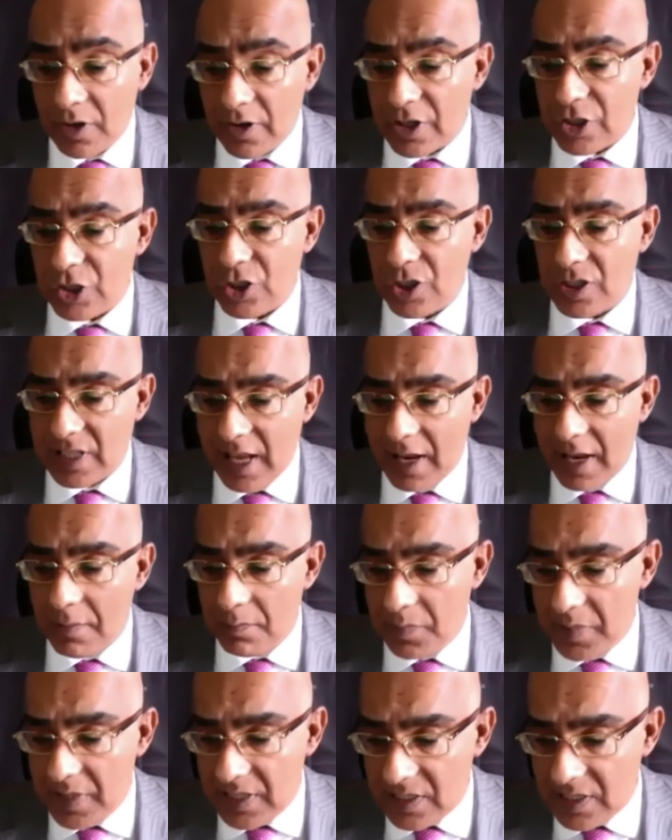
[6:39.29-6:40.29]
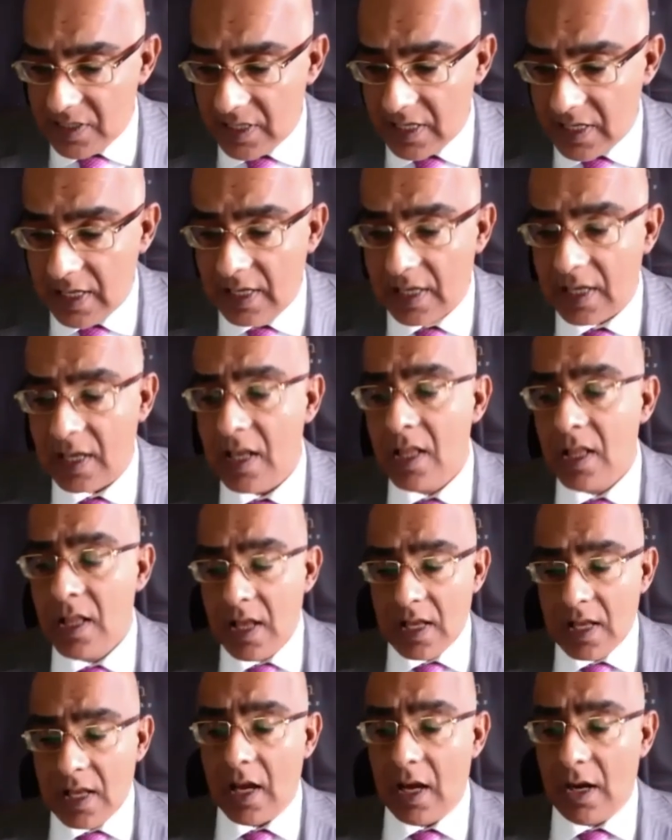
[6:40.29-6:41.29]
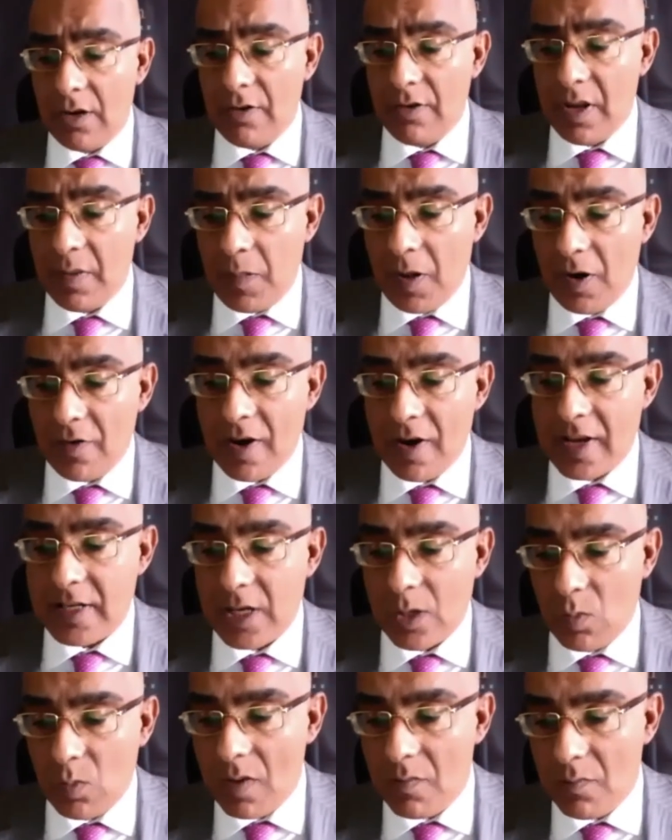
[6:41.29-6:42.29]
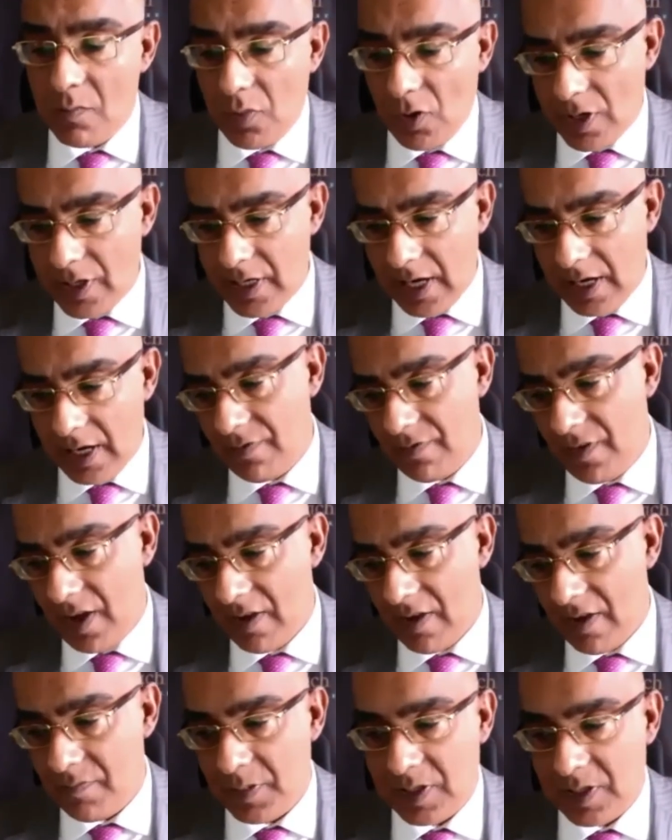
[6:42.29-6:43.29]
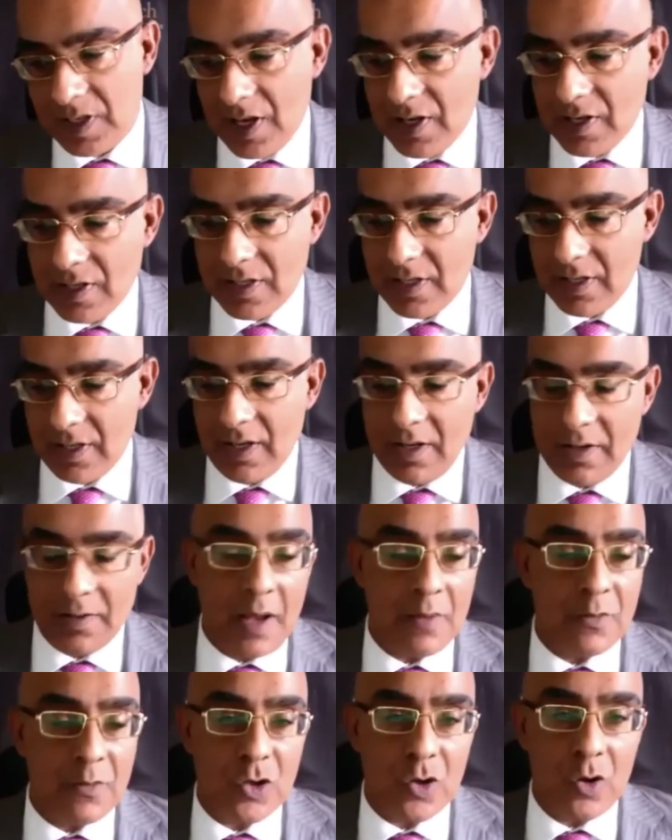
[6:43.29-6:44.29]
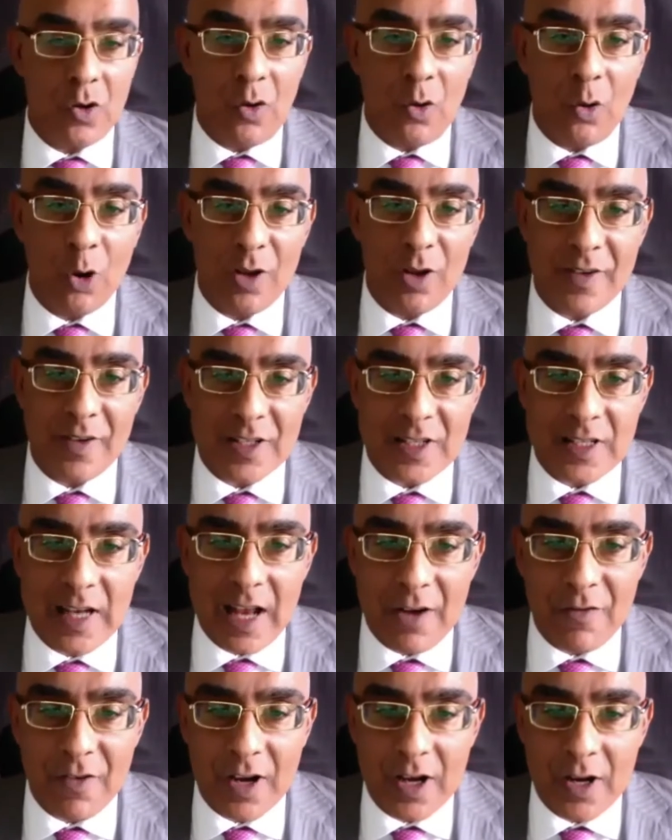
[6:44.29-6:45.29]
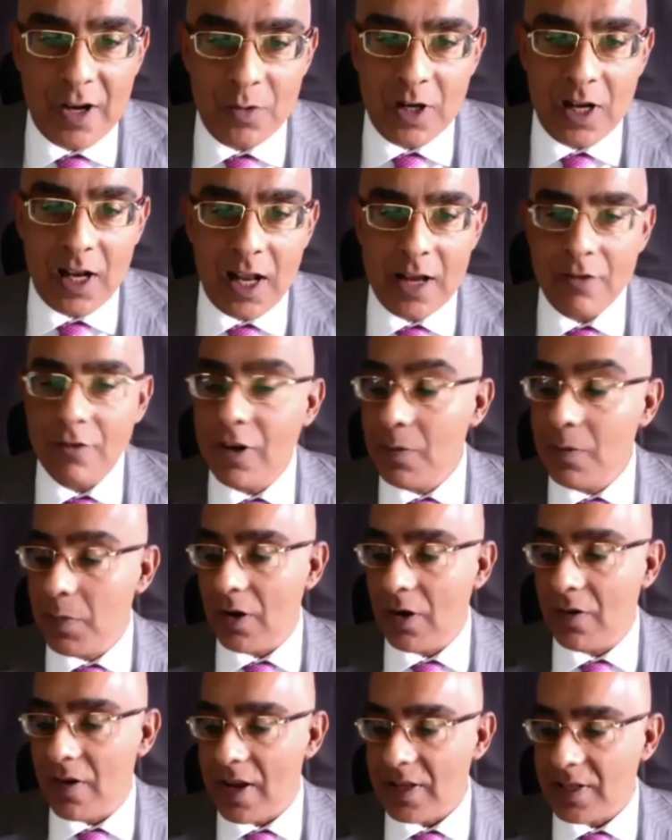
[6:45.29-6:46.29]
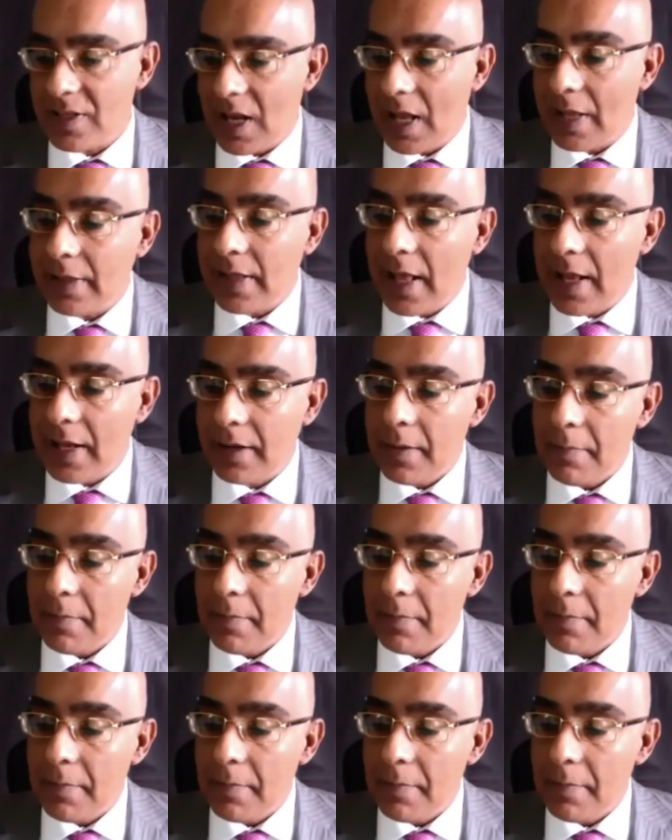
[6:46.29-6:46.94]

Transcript: Mauritius MPC, repo rate at 1.85%. I'm sure all of us in Africa would like repo rates like that.